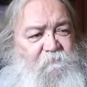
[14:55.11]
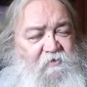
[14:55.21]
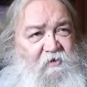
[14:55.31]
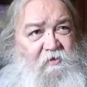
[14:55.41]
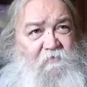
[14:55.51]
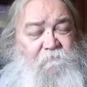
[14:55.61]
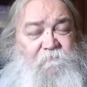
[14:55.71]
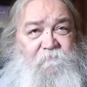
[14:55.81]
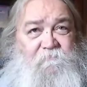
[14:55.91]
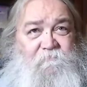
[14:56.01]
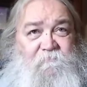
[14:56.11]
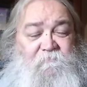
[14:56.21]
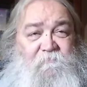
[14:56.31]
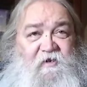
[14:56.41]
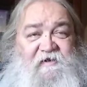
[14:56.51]
uh,
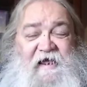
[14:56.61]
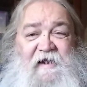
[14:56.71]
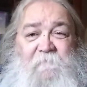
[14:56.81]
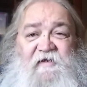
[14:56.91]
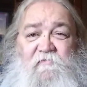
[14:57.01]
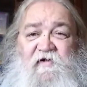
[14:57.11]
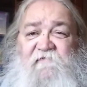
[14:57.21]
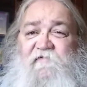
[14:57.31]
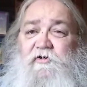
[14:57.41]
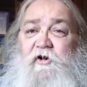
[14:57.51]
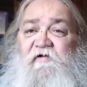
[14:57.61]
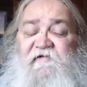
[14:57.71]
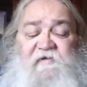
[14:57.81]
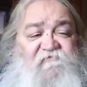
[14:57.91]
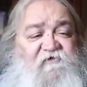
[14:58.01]
academy, whatever they're
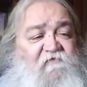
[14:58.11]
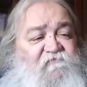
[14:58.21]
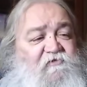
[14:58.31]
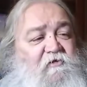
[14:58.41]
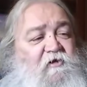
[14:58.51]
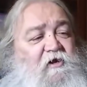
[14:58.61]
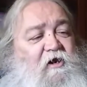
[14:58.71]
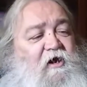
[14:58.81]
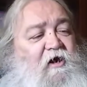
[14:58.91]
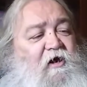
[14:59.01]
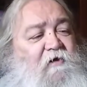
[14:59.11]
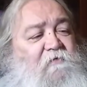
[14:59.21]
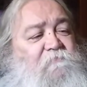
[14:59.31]
calling themselves, uh,